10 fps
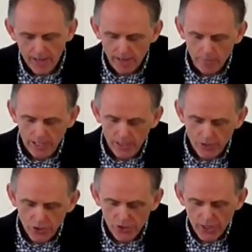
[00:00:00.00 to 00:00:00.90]
and being a
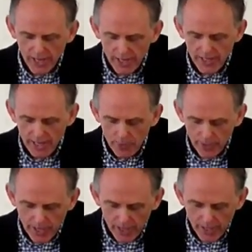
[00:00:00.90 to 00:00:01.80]
society
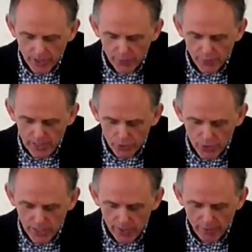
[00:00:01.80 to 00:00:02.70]
which had its fair
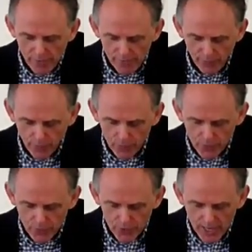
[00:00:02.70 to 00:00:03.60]
share of
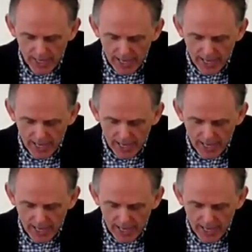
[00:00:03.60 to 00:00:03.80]
influence